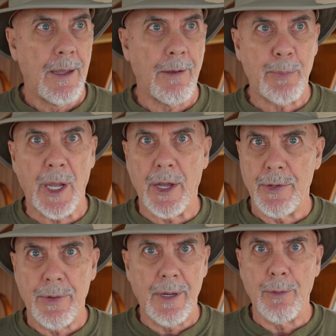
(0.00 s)

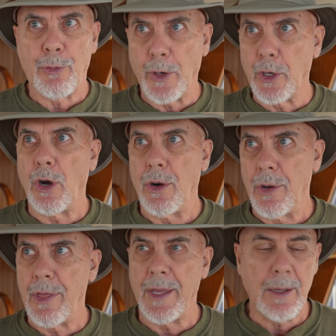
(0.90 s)
FBI's
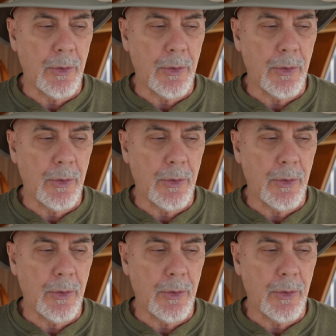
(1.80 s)
InfraGuard thing.